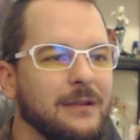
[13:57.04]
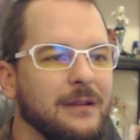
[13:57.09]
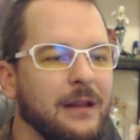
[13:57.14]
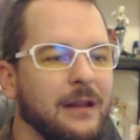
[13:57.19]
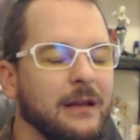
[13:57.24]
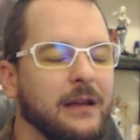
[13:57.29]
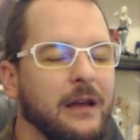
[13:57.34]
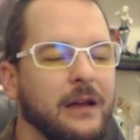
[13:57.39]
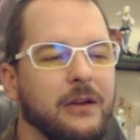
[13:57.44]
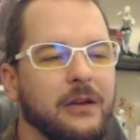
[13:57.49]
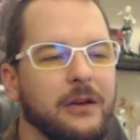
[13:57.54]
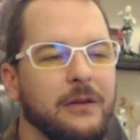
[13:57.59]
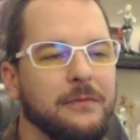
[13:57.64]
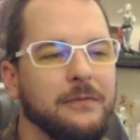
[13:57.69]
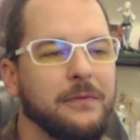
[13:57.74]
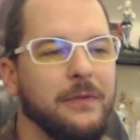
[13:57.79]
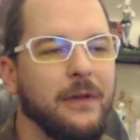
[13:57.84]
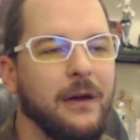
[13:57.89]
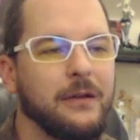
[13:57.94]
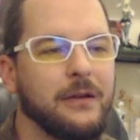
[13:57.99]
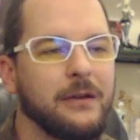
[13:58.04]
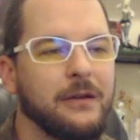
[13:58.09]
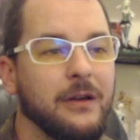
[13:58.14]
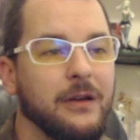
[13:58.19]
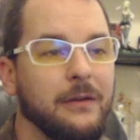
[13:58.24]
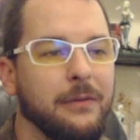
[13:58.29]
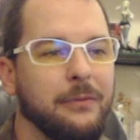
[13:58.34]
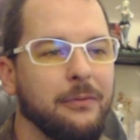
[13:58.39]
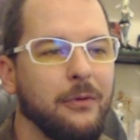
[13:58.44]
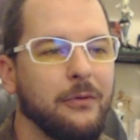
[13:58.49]
Like I could
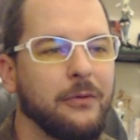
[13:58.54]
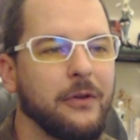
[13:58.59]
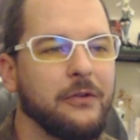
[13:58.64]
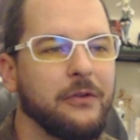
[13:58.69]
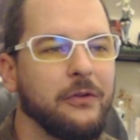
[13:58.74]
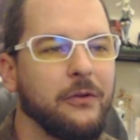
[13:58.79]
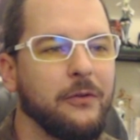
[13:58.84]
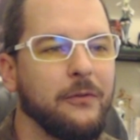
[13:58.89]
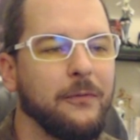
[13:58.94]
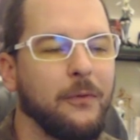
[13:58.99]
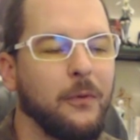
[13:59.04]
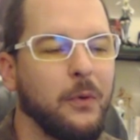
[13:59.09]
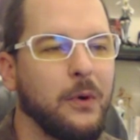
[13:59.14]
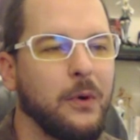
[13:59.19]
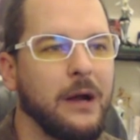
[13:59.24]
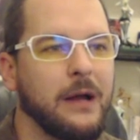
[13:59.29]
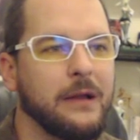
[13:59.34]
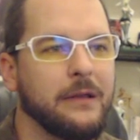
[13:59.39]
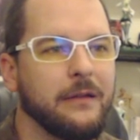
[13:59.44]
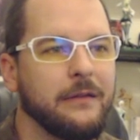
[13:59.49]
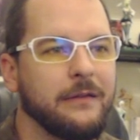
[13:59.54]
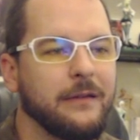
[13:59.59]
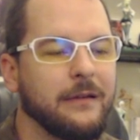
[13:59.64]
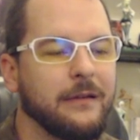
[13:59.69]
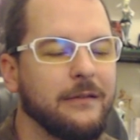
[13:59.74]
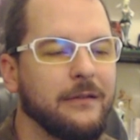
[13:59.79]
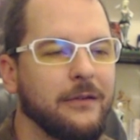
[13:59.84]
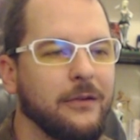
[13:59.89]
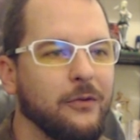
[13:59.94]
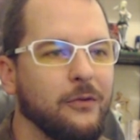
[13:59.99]
have thrown the 2/4 at the
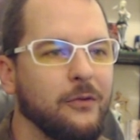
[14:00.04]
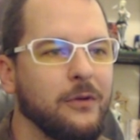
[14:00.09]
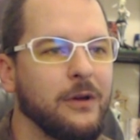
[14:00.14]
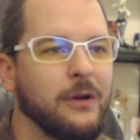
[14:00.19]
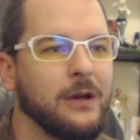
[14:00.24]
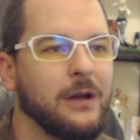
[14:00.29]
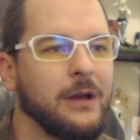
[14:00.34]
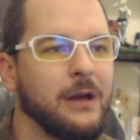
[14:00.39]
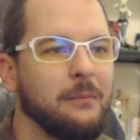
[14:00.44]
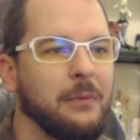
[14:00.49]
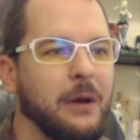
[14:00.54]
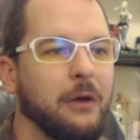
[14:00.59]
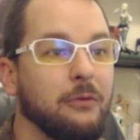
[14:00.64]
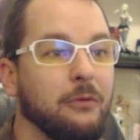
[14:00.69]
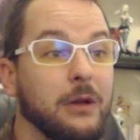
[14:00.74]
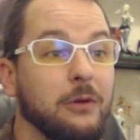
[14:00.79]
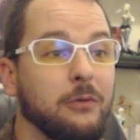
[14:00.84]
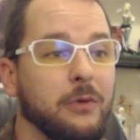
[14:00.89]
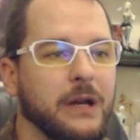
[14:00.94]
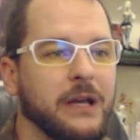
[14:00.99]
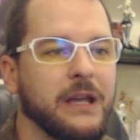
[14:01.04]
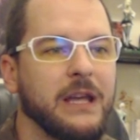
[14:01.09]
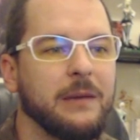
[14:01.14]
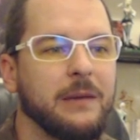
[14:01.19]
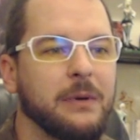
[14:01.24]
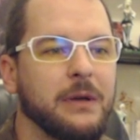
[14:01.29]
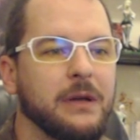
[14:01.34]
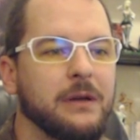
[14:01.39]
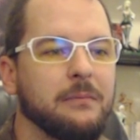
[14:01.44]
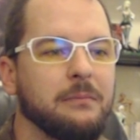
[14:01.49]
6/2, but I really want to keep
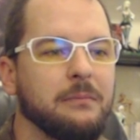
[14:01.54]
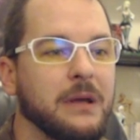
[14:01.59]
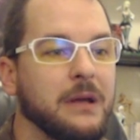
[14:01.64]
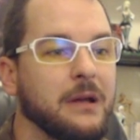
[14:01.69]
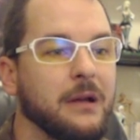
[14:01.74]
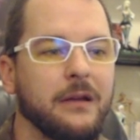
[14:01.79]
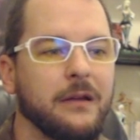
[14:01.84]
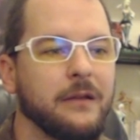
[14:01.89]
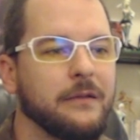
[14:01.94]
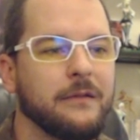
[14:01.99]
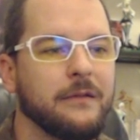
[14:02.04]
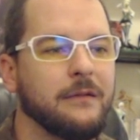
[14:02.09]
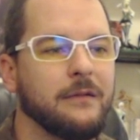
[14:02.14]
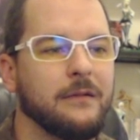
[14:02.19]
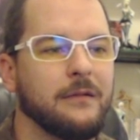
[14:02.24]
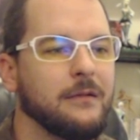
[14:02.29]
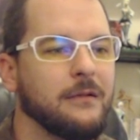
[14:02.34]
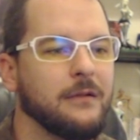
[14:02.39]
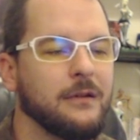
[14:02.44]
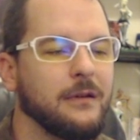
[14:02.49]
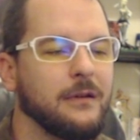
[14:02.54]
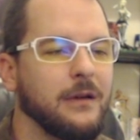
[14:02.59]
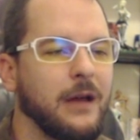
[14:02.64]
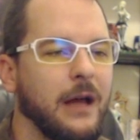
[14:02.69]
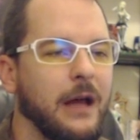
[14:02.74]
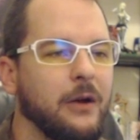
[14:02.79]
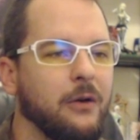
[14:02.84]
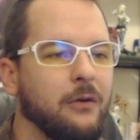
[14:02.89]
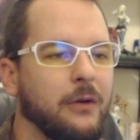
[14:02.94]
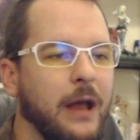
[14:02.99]
it because
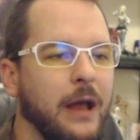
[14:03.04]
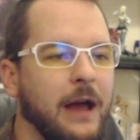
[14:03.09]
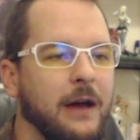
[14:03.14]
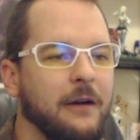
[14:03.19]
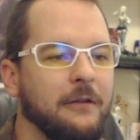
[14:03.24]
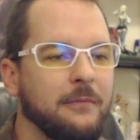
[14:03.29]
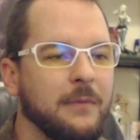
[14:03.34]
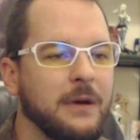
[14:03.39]
I don't have